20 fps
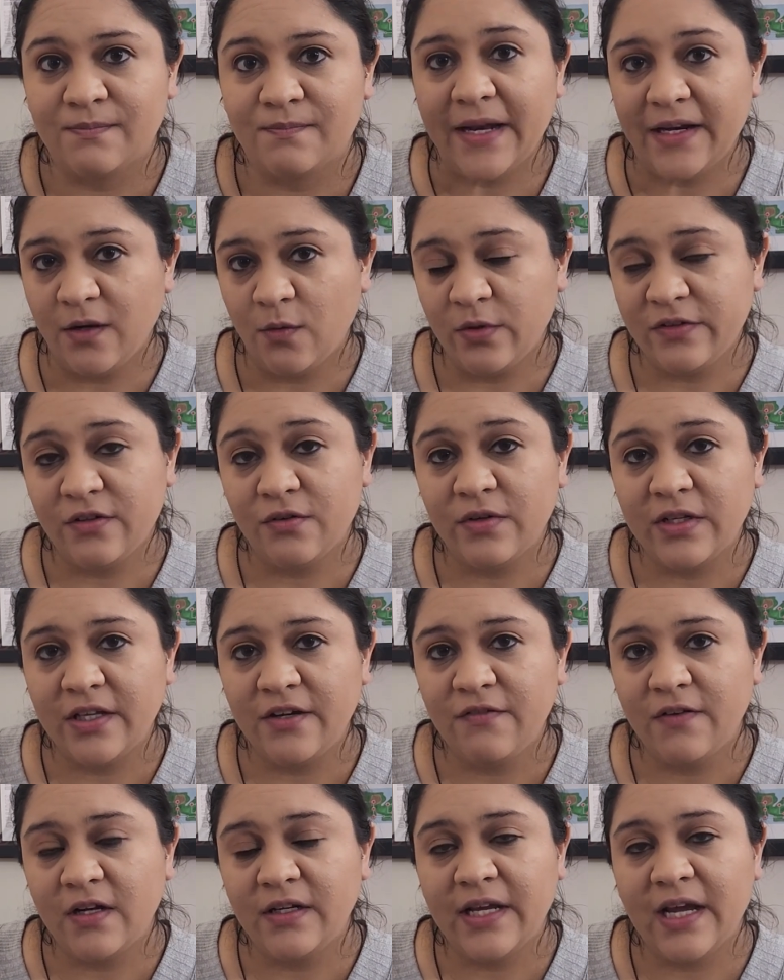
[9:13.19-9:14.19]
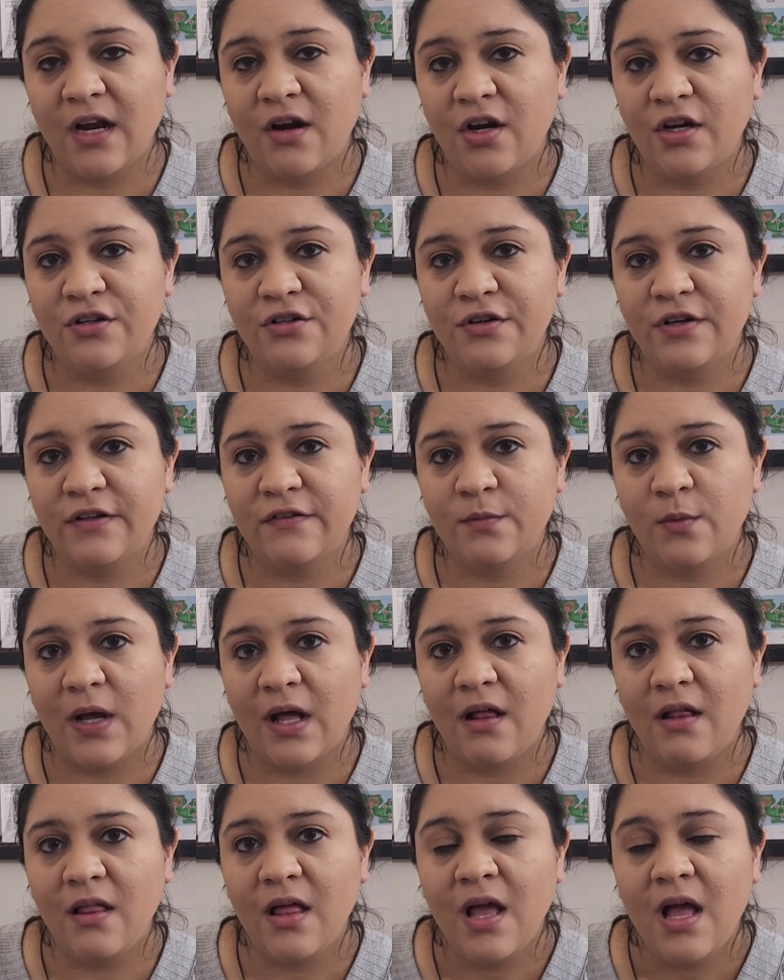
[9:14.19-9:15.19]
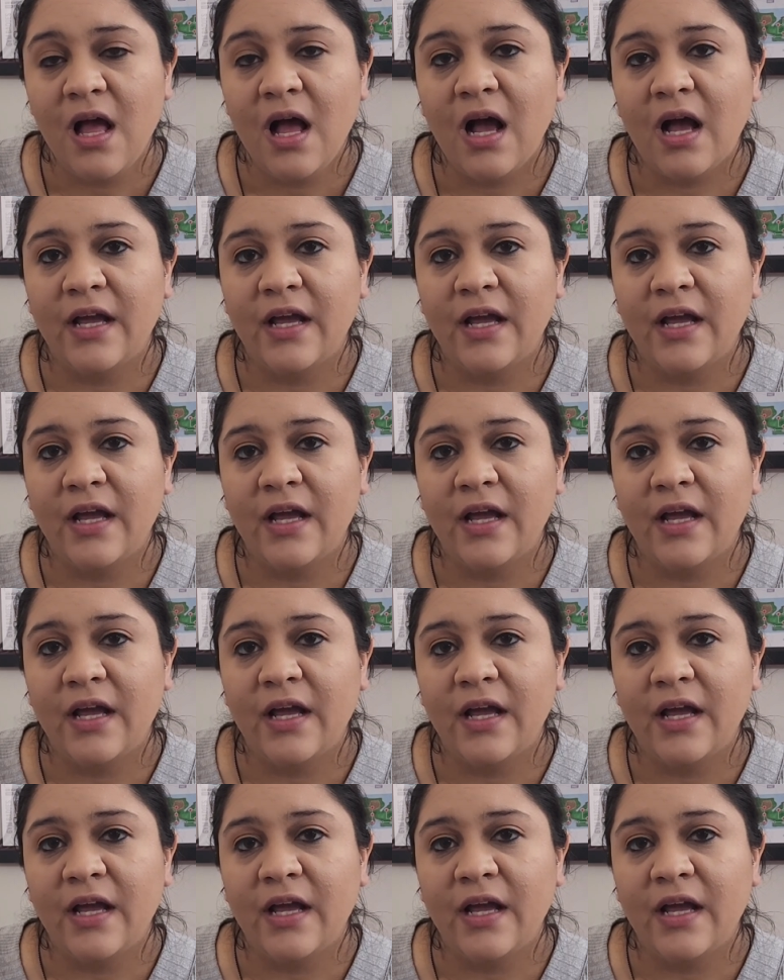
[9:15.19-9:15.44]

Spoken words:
Bennett was a really fun character as well.